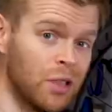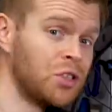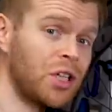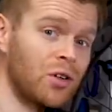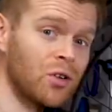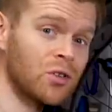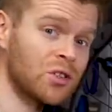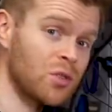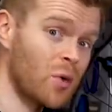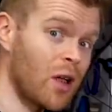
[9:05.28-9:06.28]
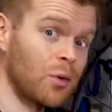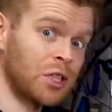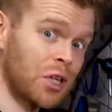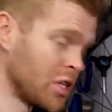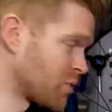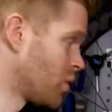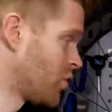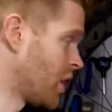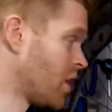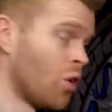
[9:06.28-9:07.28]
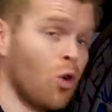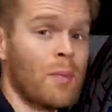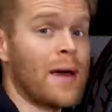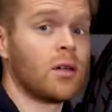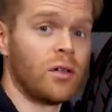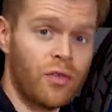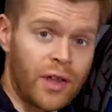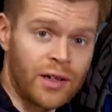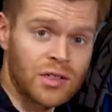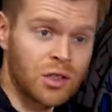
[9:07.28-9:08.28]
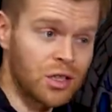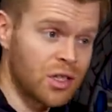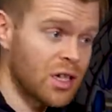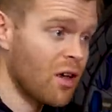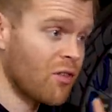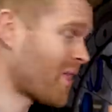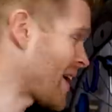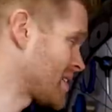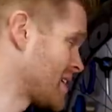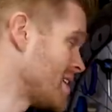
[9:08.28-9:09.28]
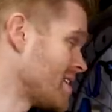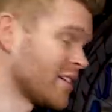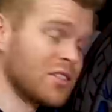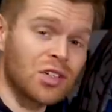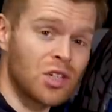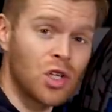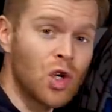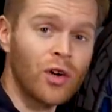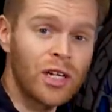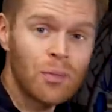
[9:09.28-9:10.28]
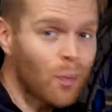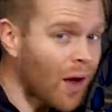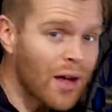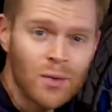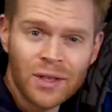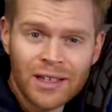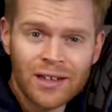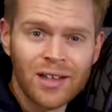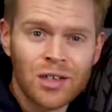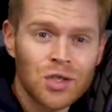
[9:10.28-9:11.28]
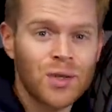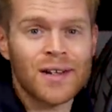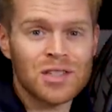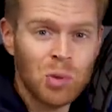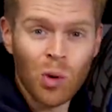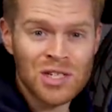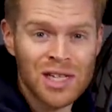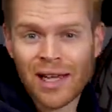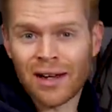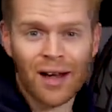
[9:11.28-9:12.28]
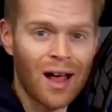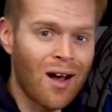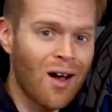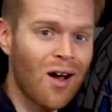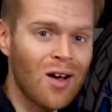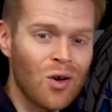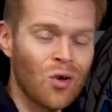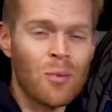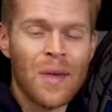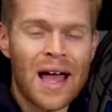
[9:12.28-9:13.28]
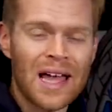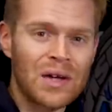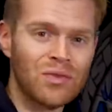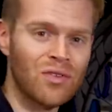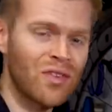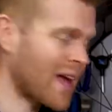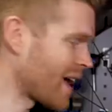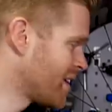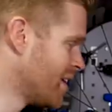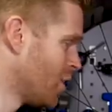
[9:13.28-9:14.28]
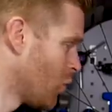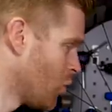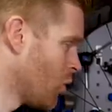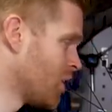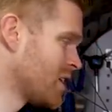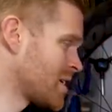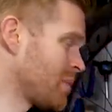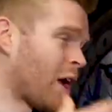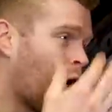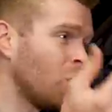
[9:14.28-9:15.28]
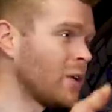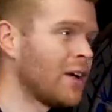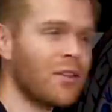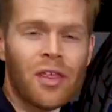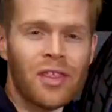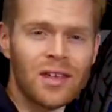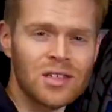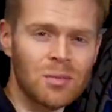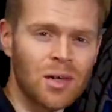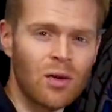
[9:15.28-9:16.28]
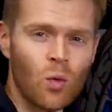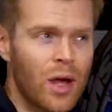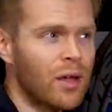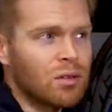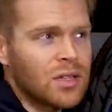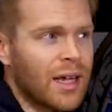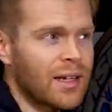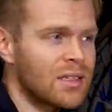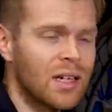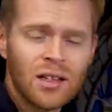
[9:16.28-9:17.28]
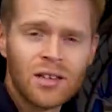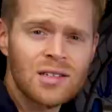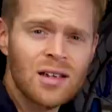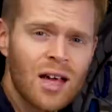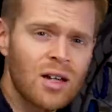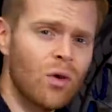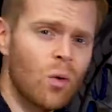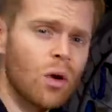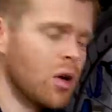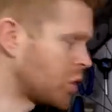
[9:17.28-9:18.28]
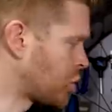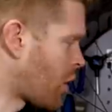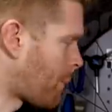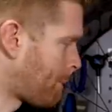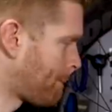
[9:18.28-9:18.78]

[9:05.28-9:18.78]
bungee cords as well, which are useful for all manner of things, such as fastening and securing your bike when you're transporting it in a car or the back of a van, or simply holding other things up like wheels against the side of a workshop.